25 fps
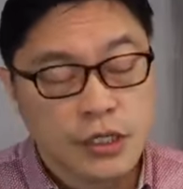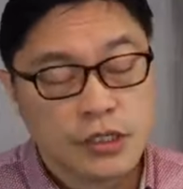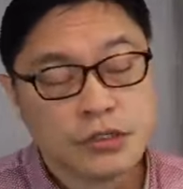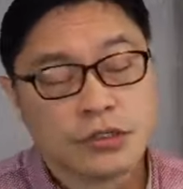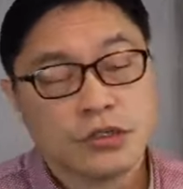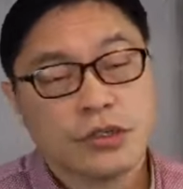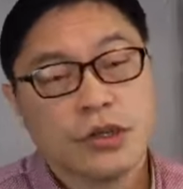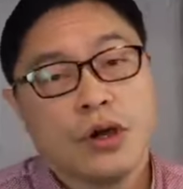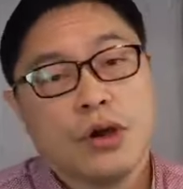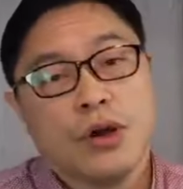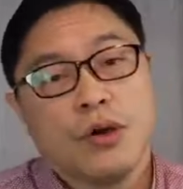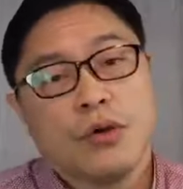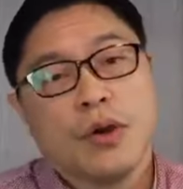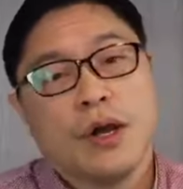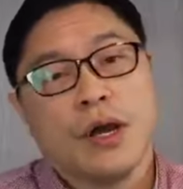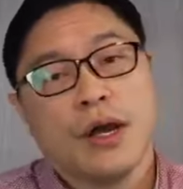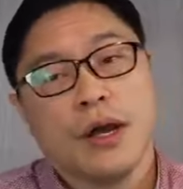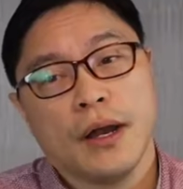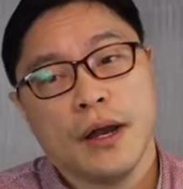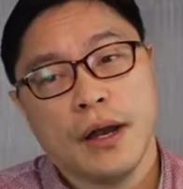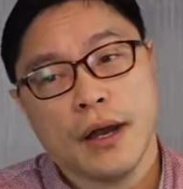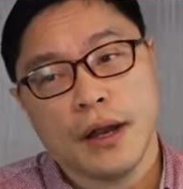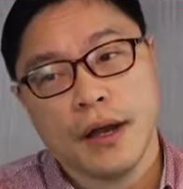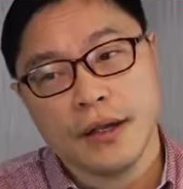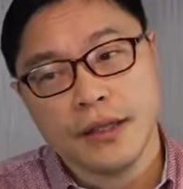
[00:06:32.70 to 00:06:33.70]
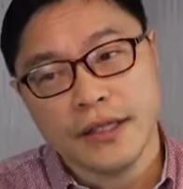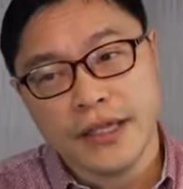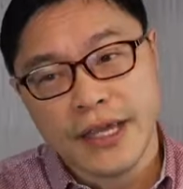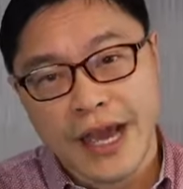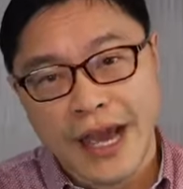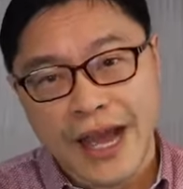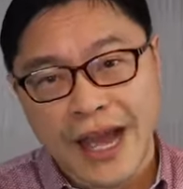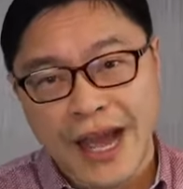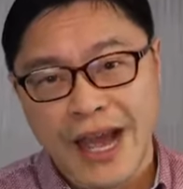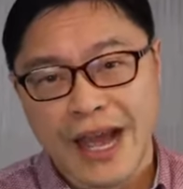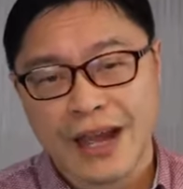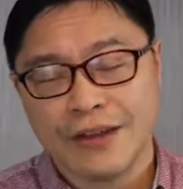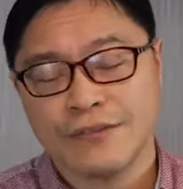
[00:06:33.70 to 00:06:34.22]
So you
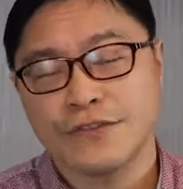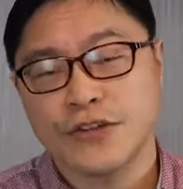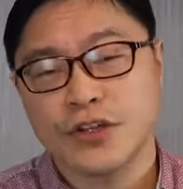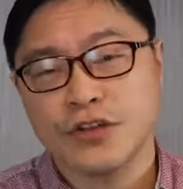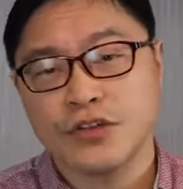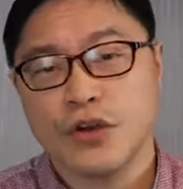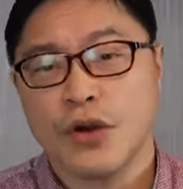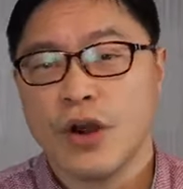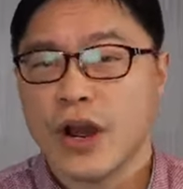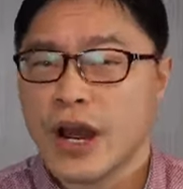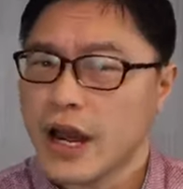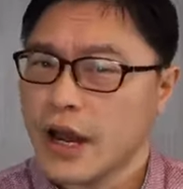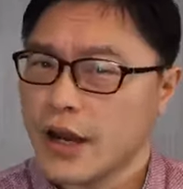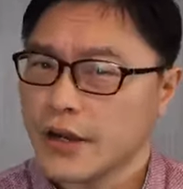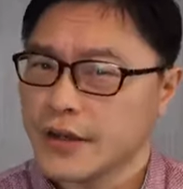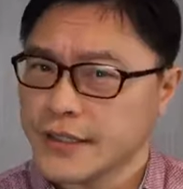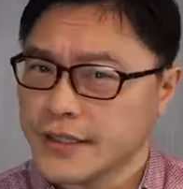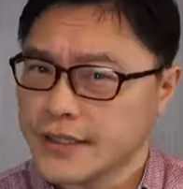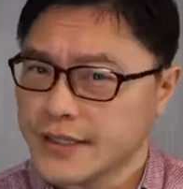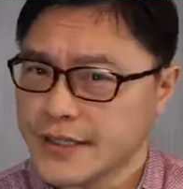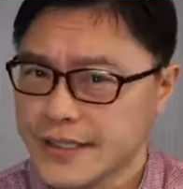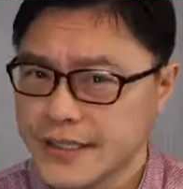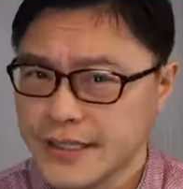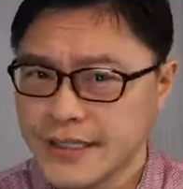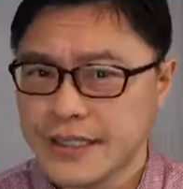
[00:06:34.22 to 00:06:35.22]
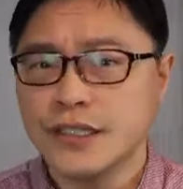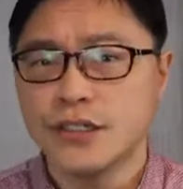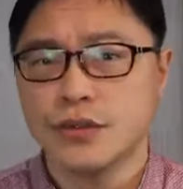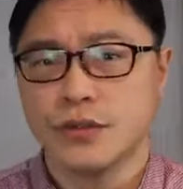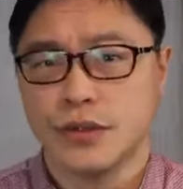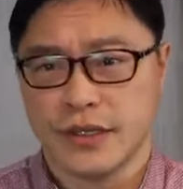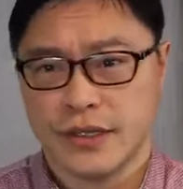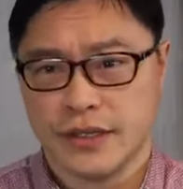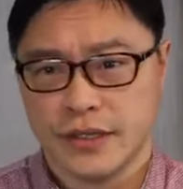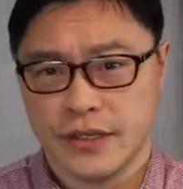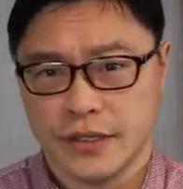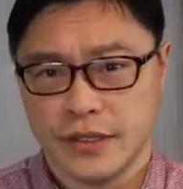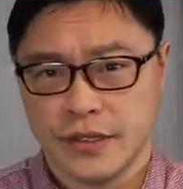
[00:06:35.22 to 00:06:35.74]
have to know how to deal
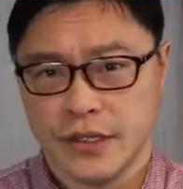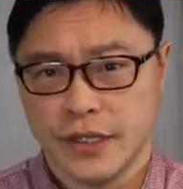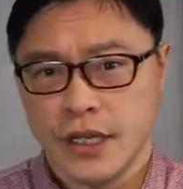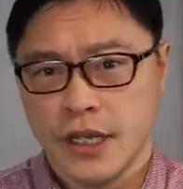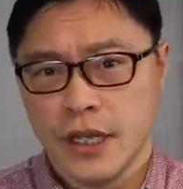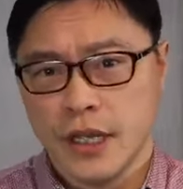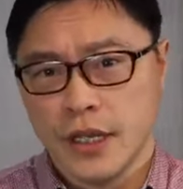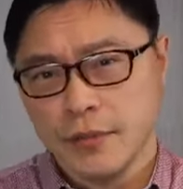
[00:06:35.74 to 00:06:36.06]
with it,